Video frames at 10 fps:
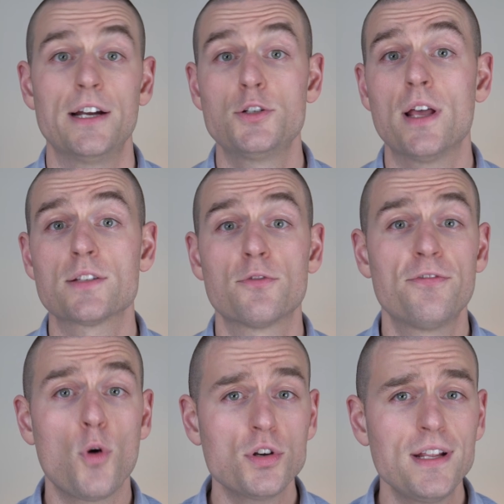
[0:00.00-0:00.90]
A
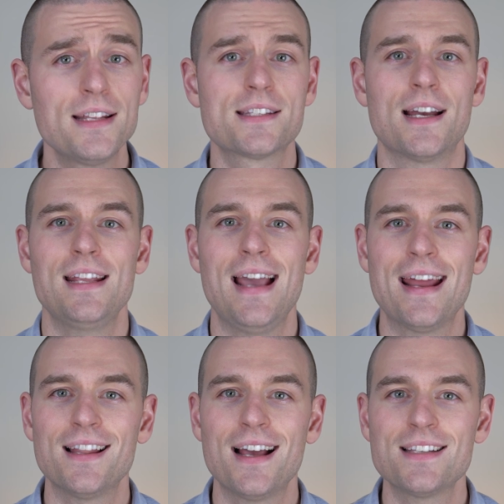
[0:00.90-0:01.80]
2014 study
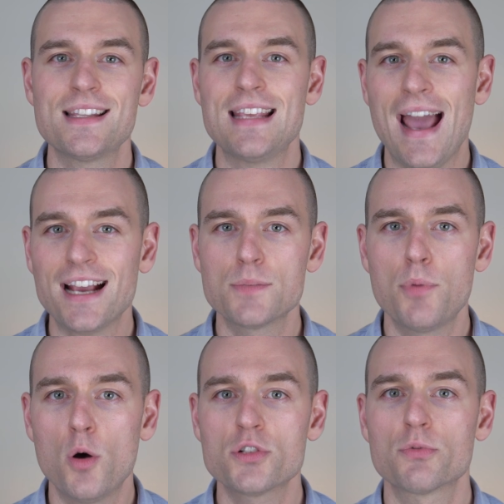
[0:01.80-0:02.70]
analyzes the
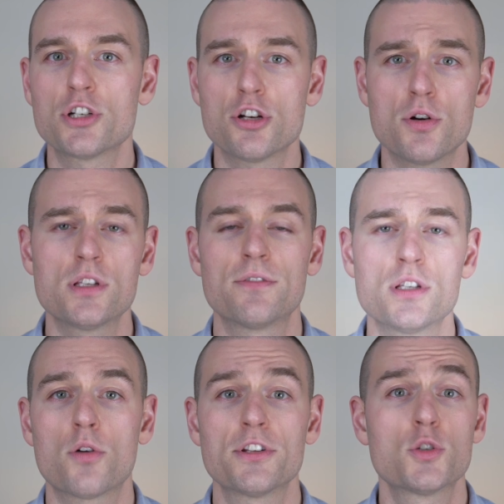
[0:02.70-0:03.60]
ex-post returns of
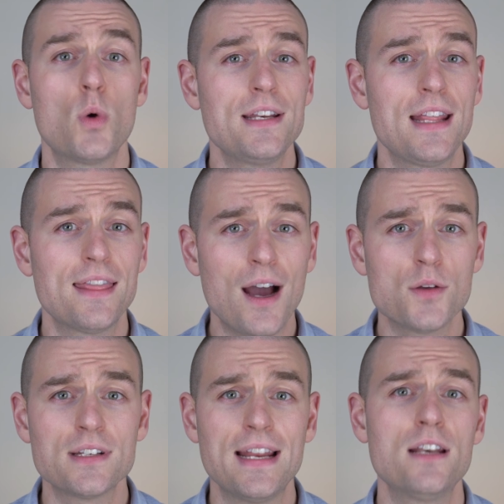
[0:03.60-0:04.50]
more than
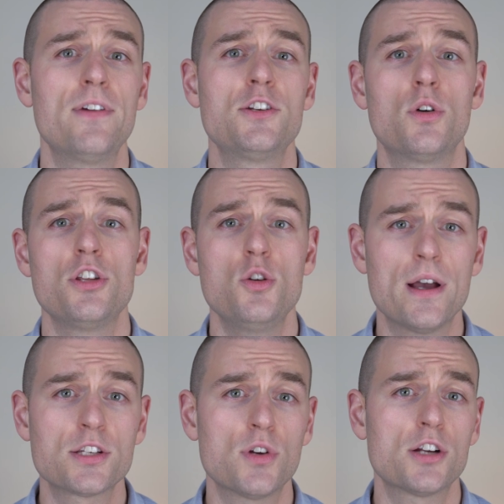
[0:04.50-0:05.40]
20,000 individual
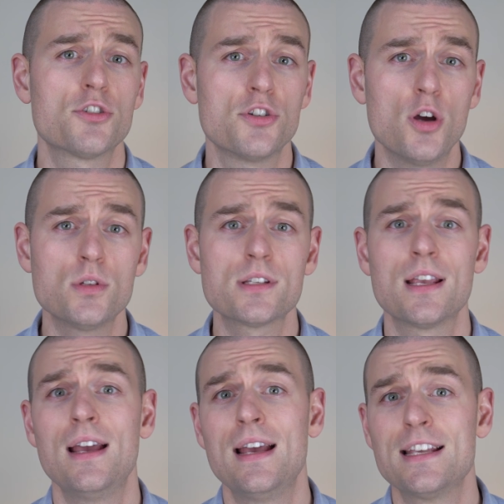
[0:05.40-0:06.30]
U.S. structured notes,
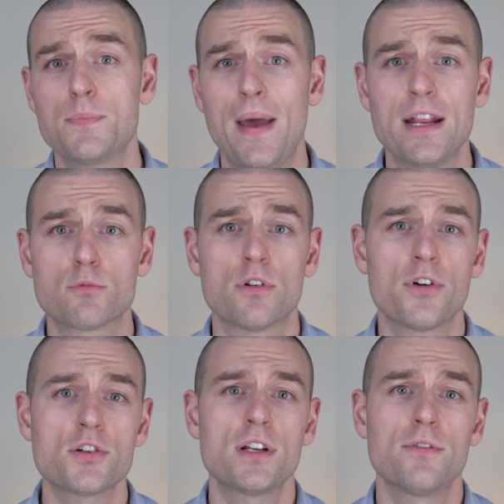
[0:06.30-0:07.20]
spanning
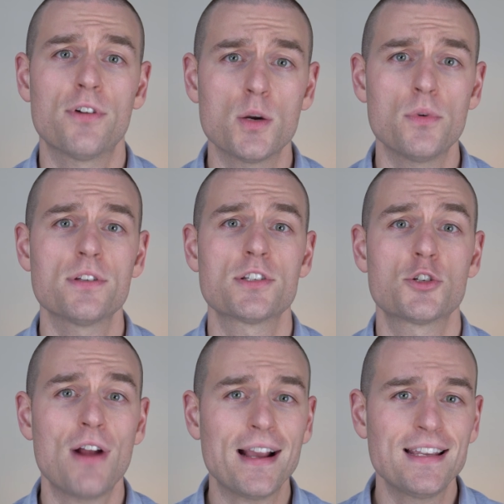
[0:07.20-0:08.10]
reverse convertibles,
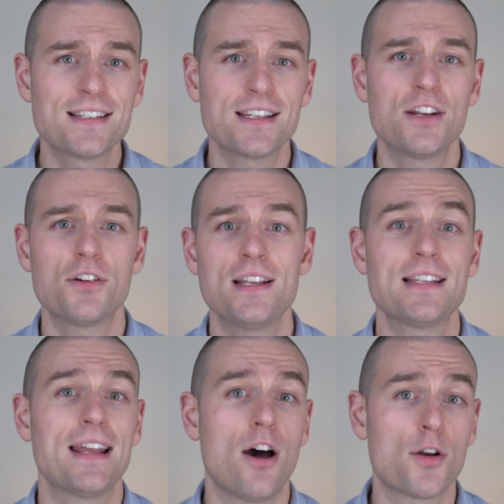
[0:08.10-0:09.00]
tracking securities,
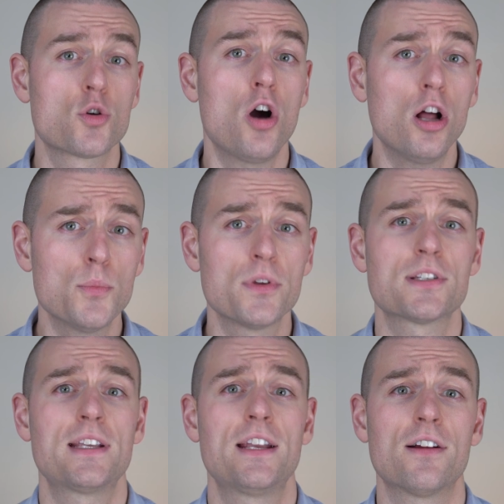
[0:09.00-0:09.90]
and auto-callable
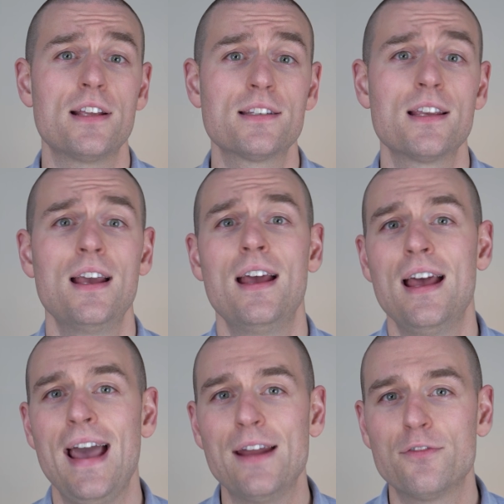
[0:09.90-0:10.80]
securities,
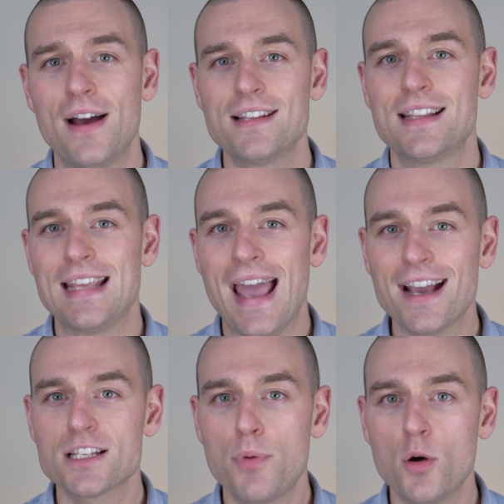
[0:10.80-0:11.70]
and finds that the
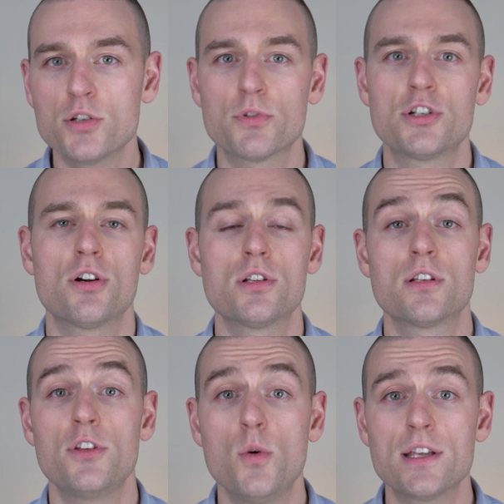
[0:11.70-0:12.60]
ex-post returns
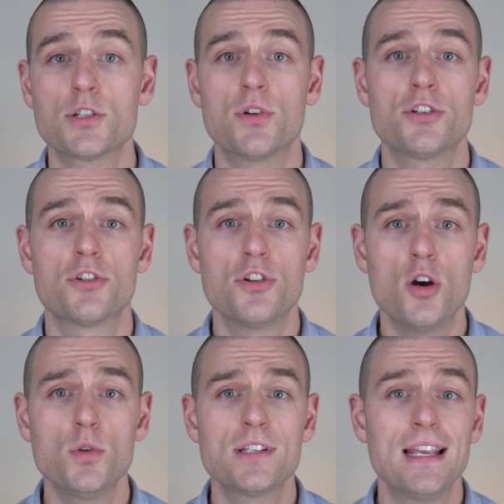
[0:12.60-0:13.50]
of U.S. structured
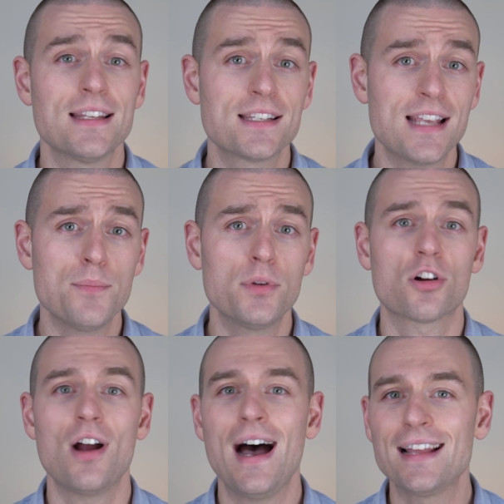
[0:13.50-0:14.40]
notes in the sample
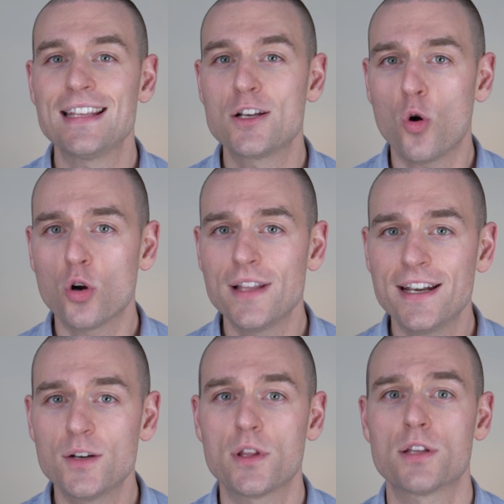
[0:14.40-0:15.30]
are highly
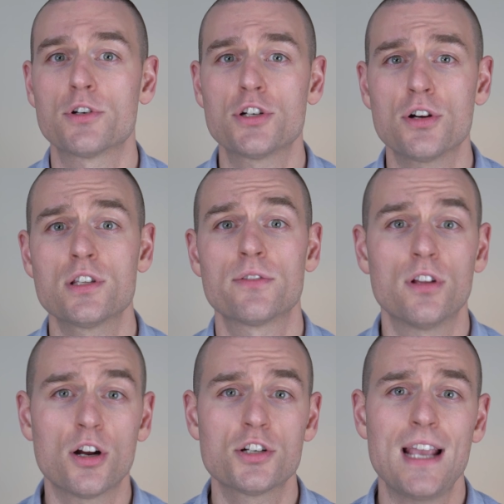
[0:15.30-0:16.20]
correlated with the returns of
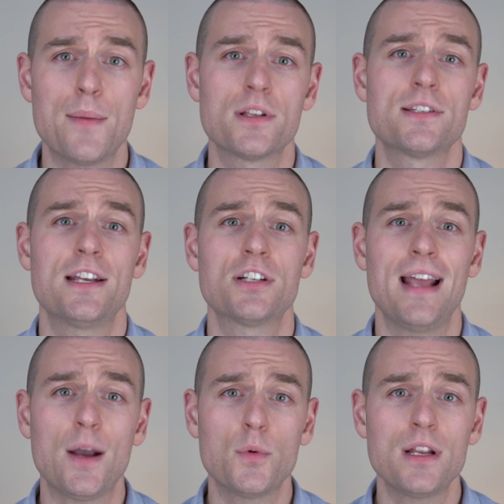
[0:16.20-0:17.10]
large capitalization
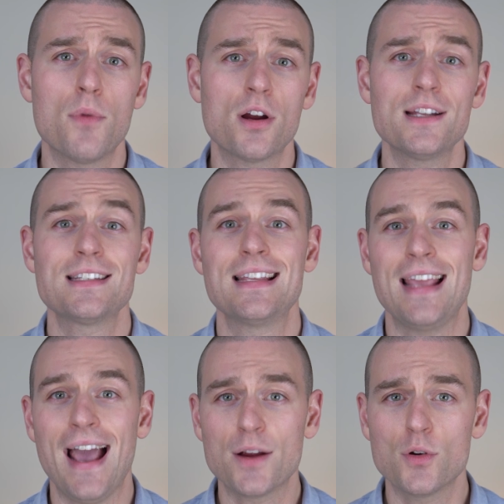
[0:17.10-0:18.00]
equity markets in
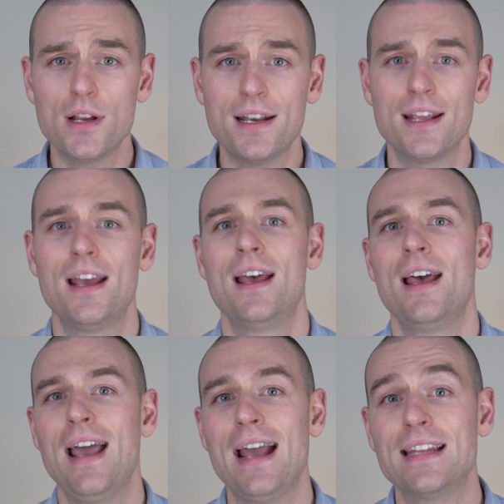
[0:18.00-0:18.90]
the aggregate,
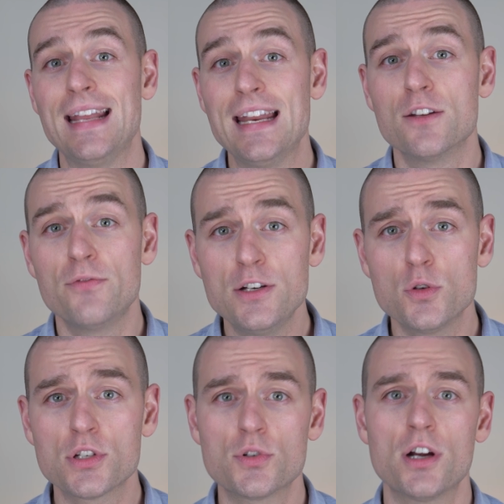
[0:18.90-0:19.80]
and that
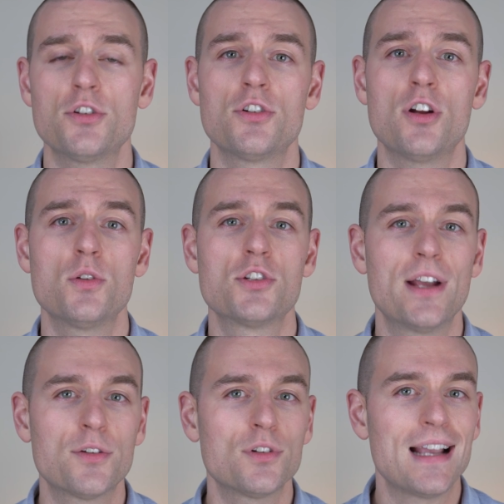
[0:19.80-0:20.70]
individual structured notes
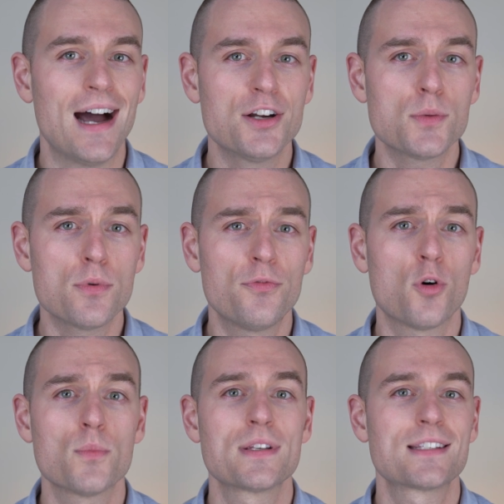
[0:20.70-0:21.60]
generally
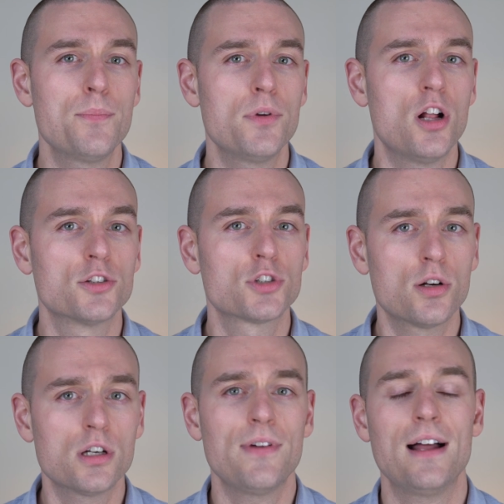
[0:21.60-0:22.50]
underperform simple
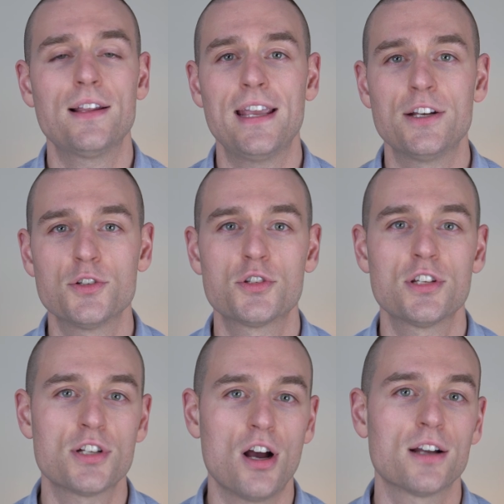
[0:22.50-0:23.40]
alternative allocations to
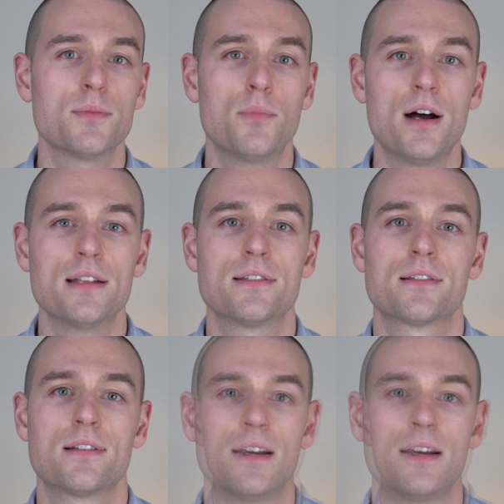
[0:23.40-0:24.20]
stocks and bonds.